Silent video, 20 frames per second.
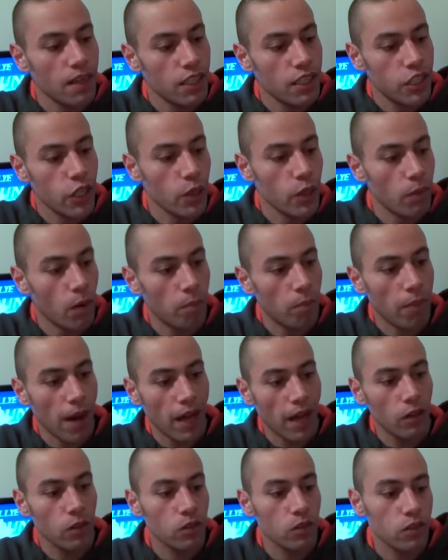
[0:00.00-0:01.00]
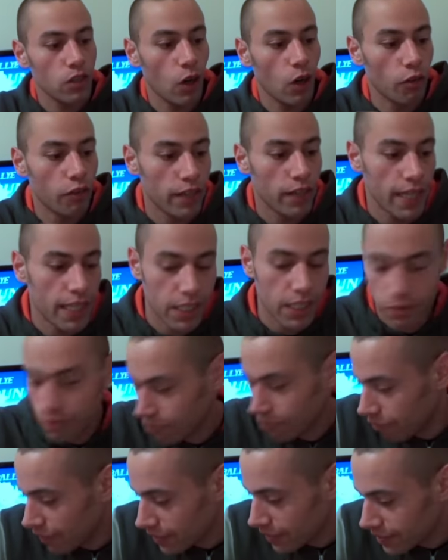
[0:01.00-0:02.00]
shoot 'em up battles over these
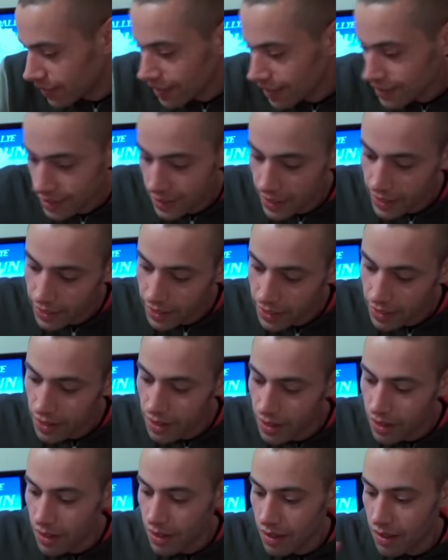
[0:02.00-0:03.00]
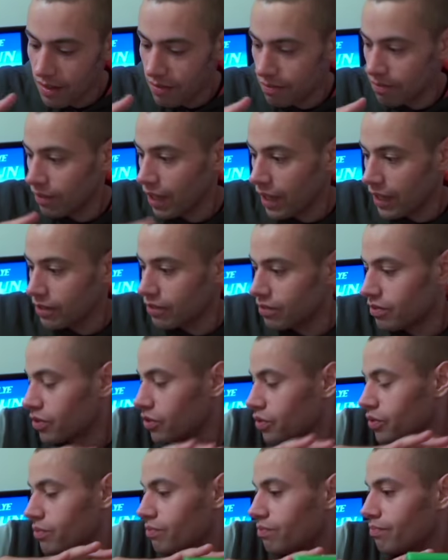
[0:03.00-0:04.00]
fantastic, like
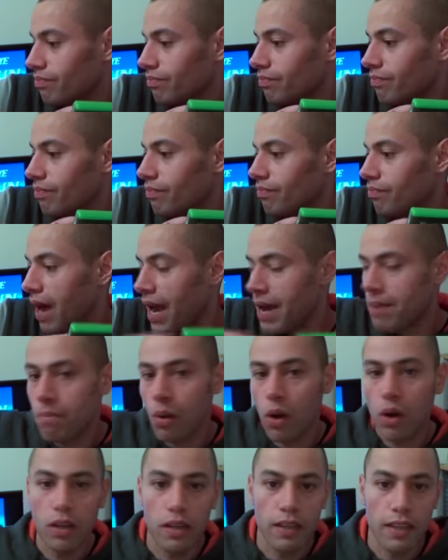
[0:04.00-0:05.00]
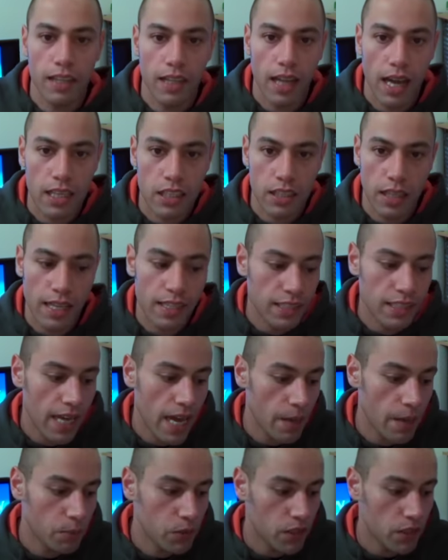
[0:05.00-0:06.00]
just mind-bogglingly large
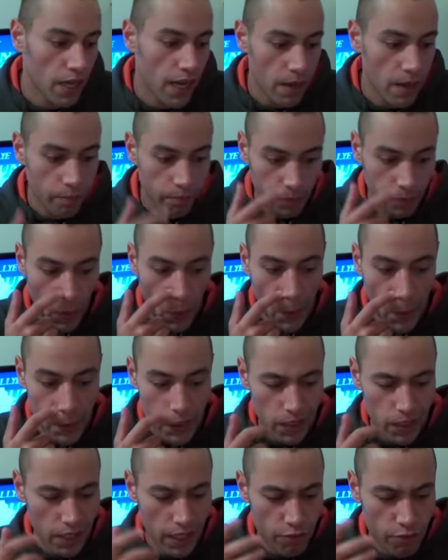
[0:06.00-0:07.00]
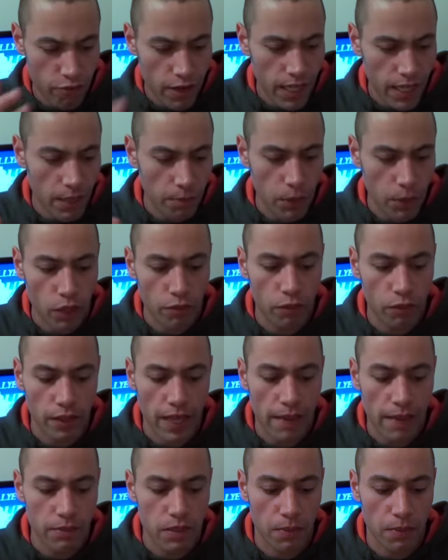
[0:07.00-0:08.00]
landscapes. It's a really beautiful
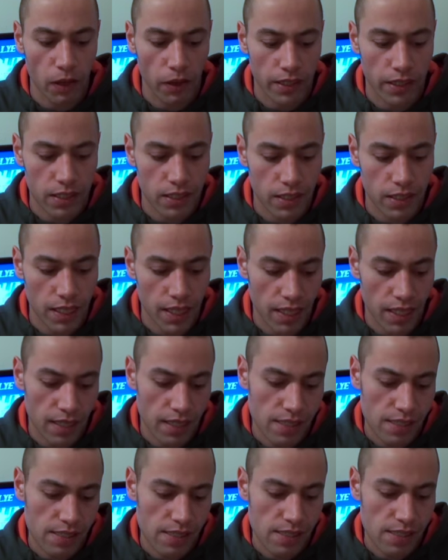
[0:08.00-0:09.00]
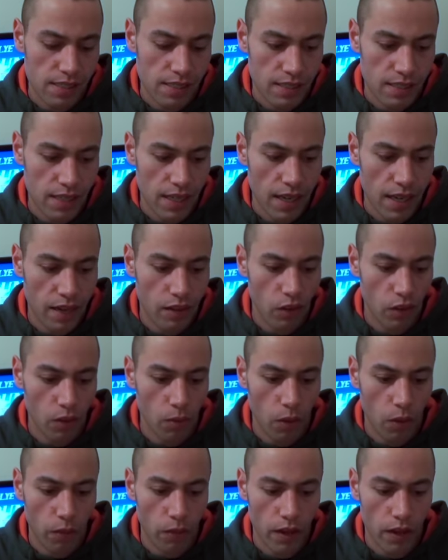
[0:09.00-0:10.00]
game, to be honest. Yeah, another
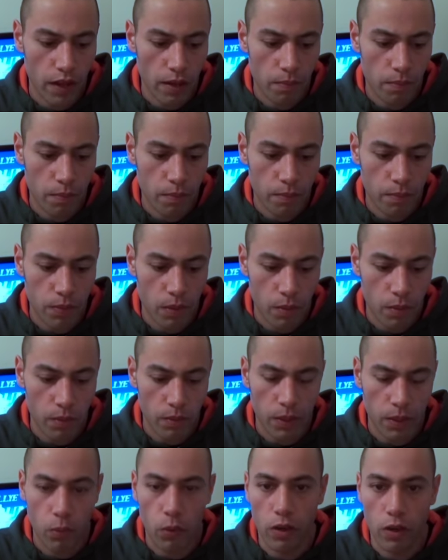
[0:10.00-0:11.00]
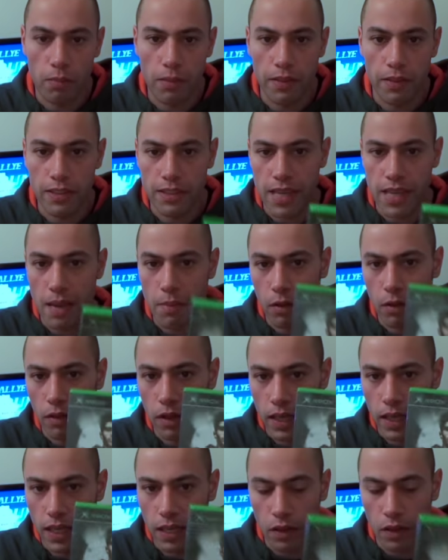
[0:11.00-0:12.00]
one that probably wouldn't have been the same on
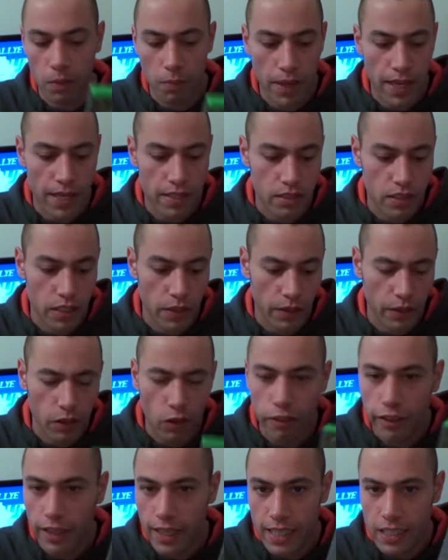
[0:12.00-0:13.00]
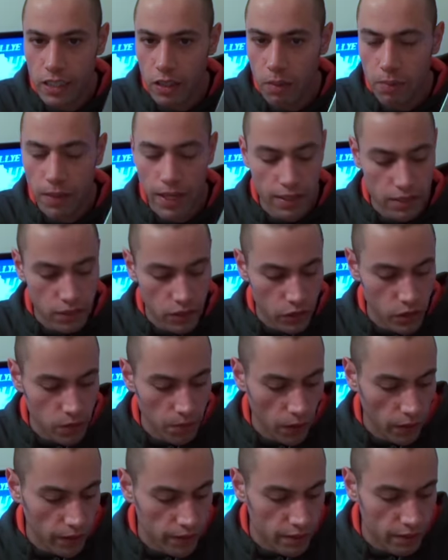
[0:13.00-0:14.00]
the PS2. I don't think it is on the PS2, to
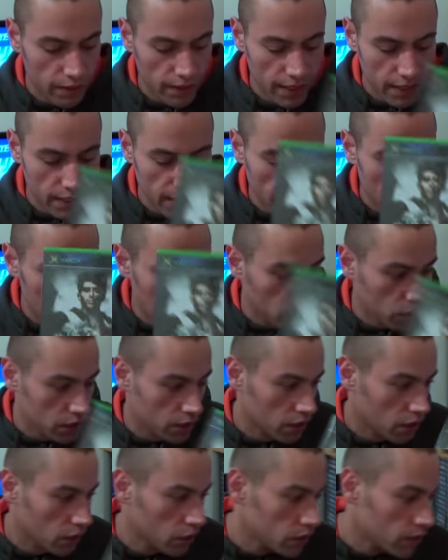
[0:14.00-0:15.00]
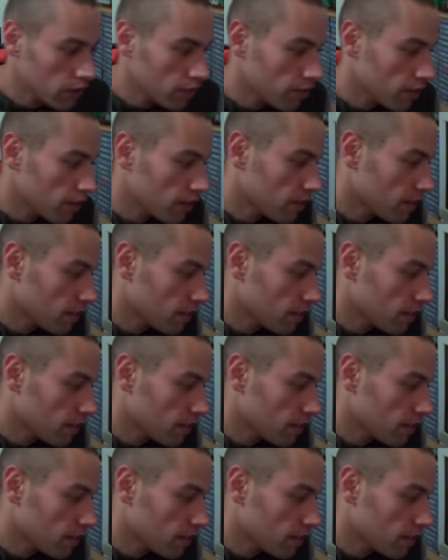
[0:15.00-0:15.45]
be honest. I think it's an Xbox exclusive.